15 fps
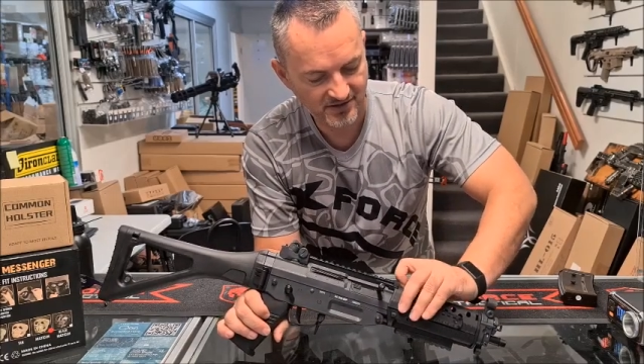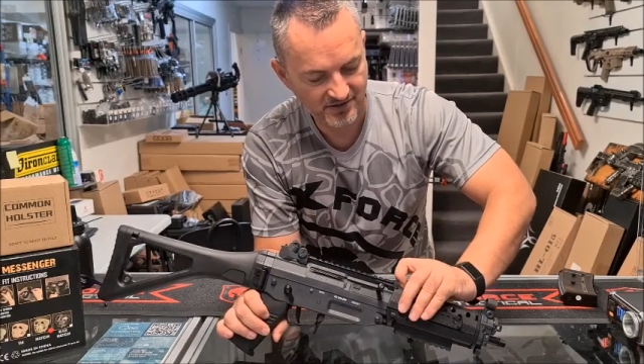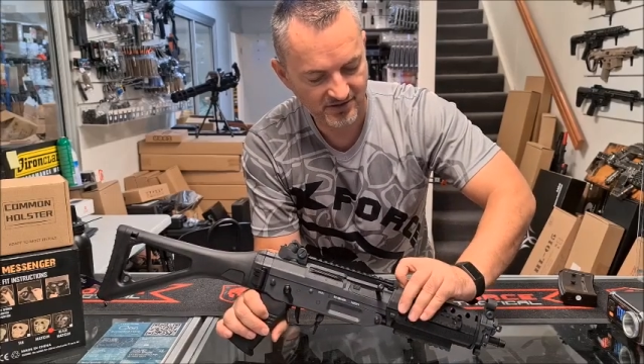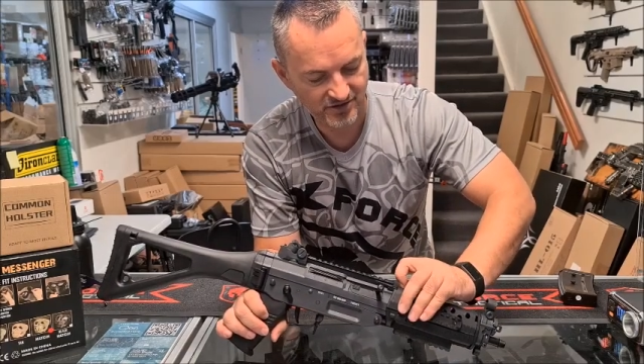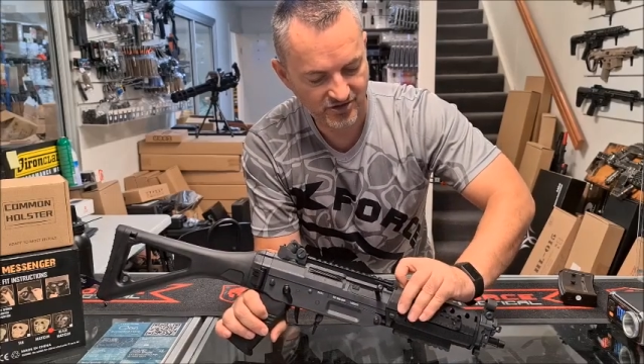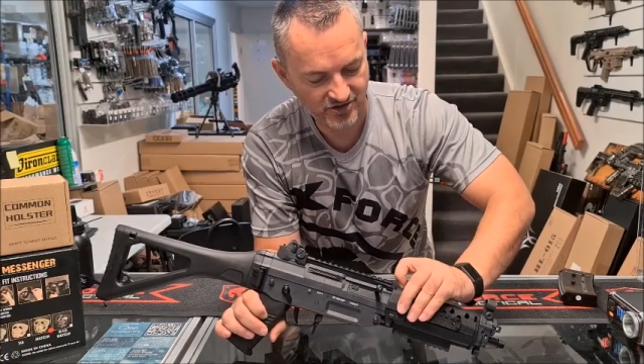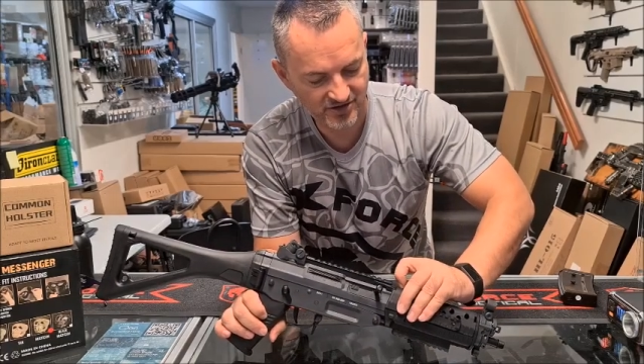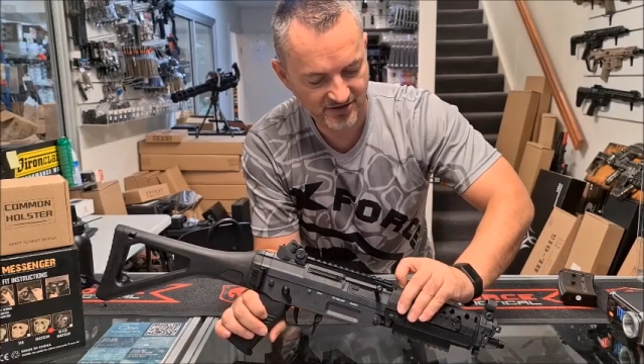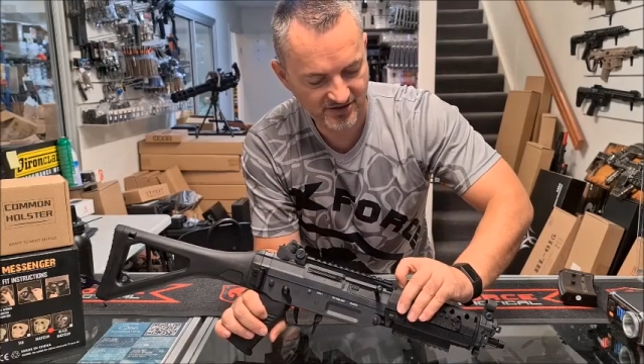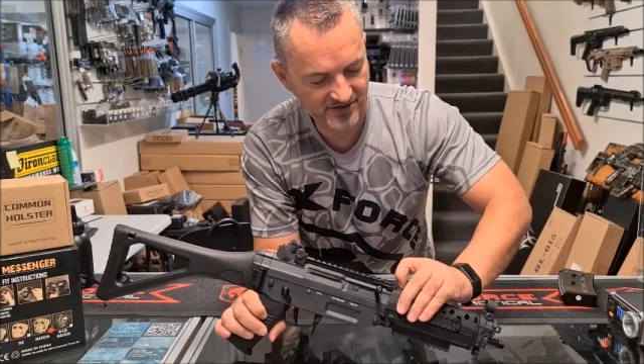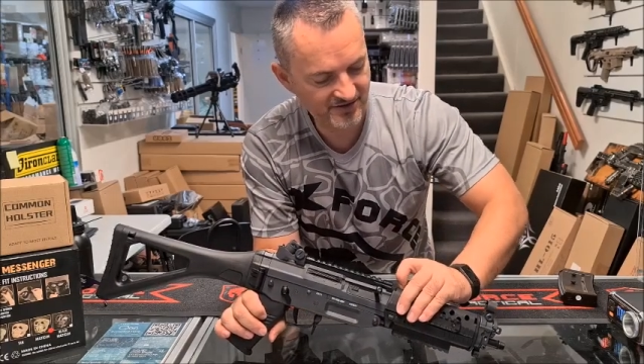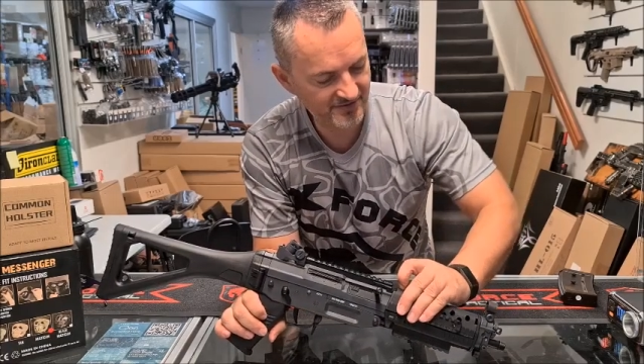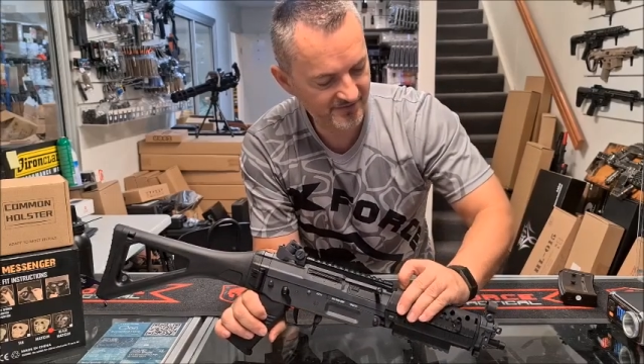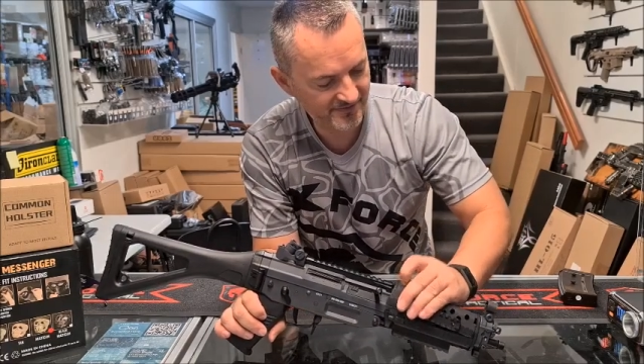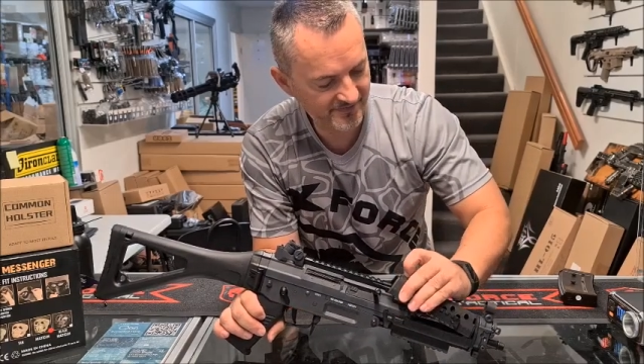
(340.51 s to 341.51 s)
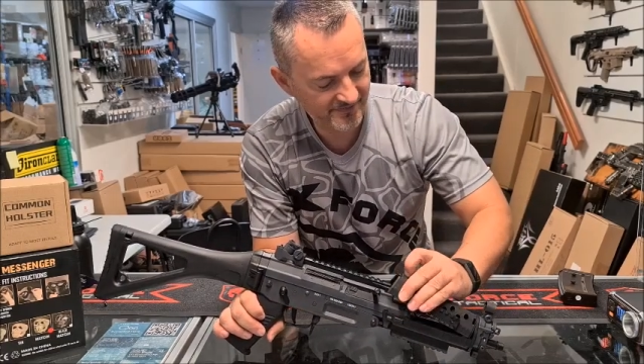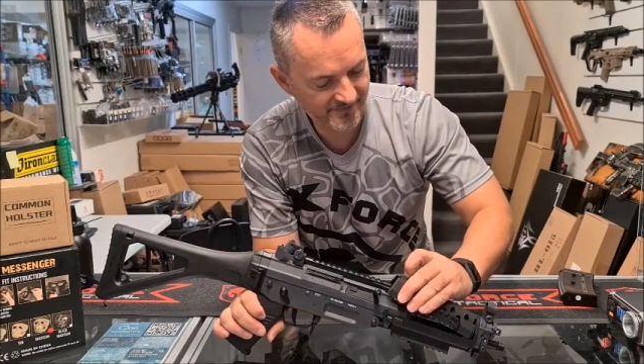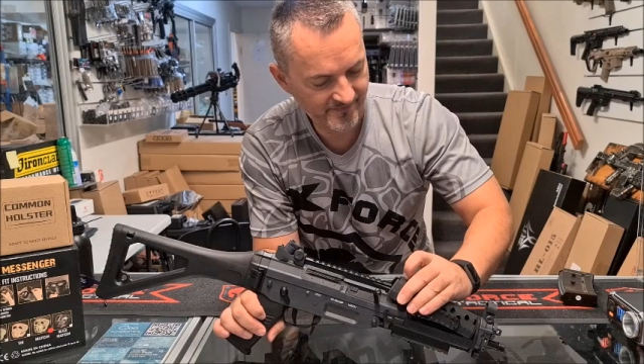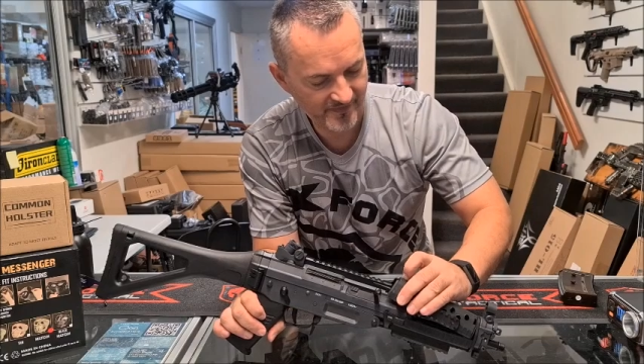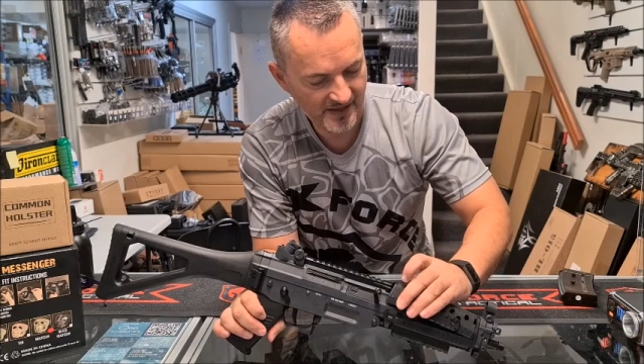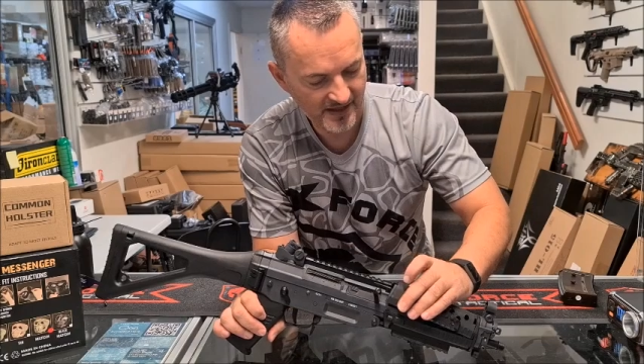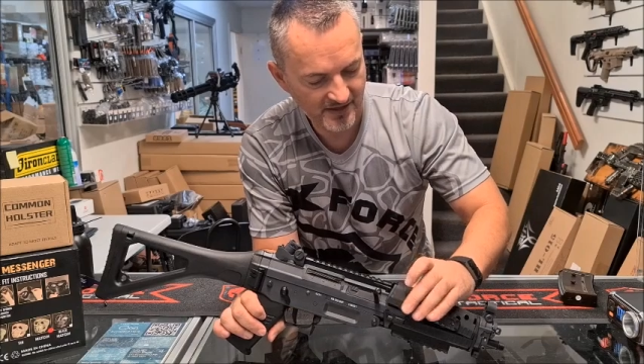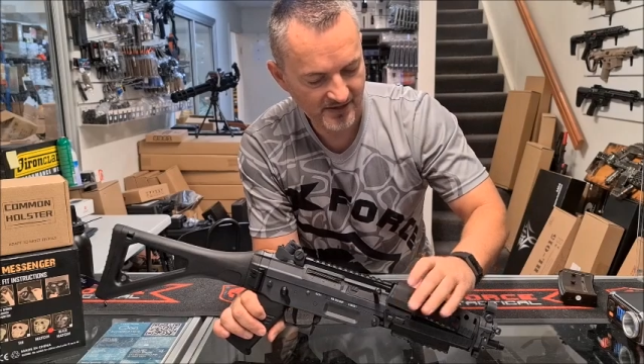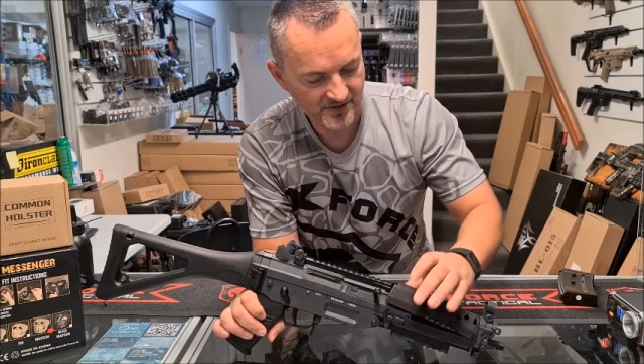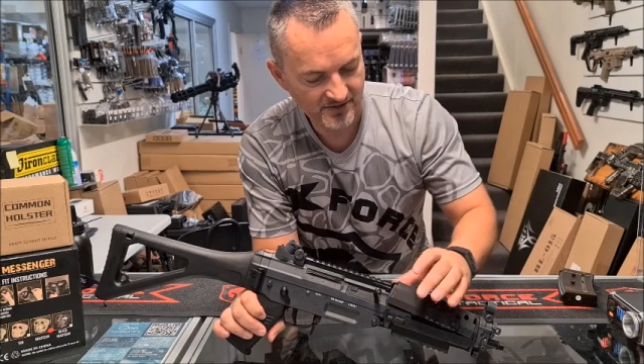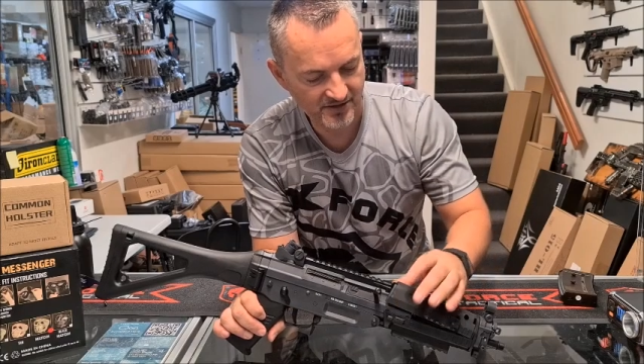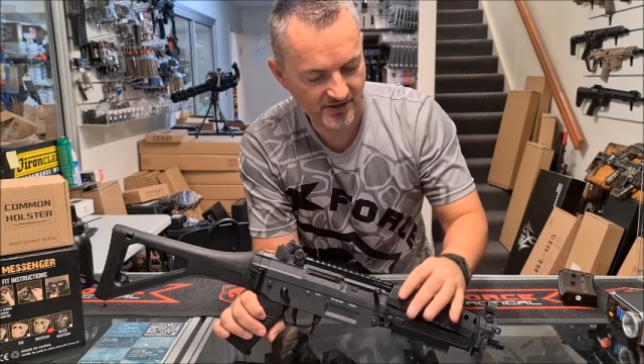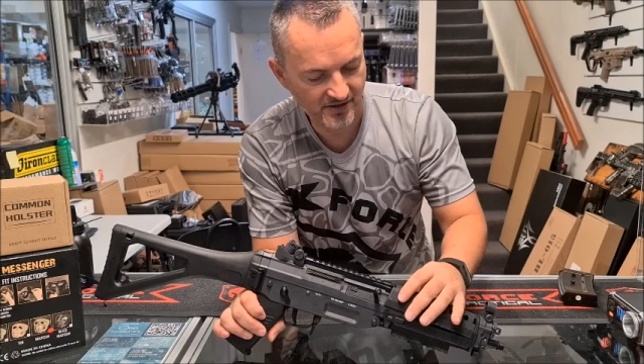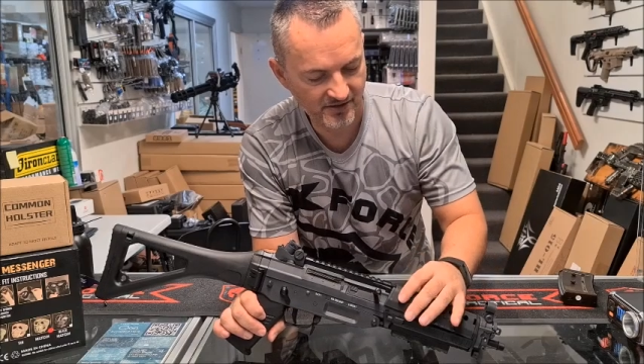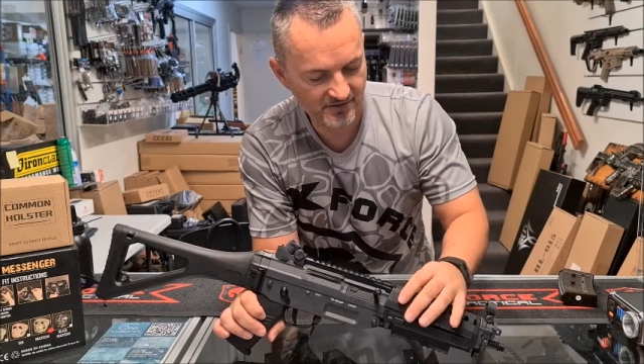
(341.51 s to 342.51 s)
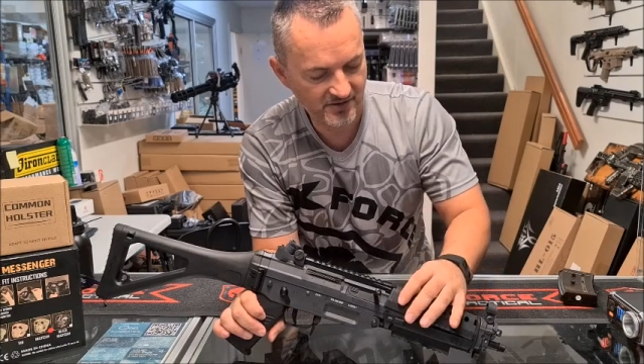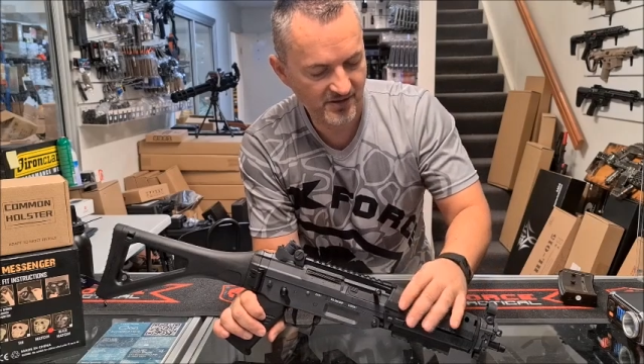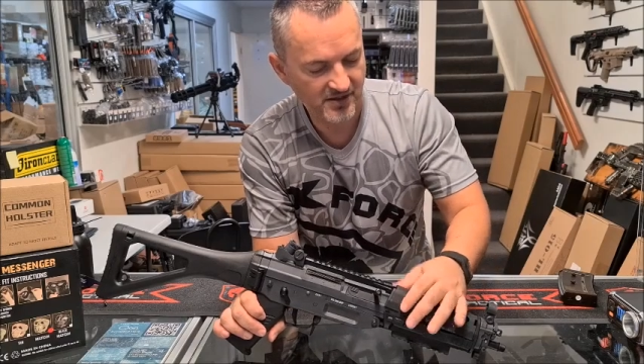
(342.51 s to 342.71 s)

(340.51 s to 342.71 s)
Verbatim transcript: the shits. So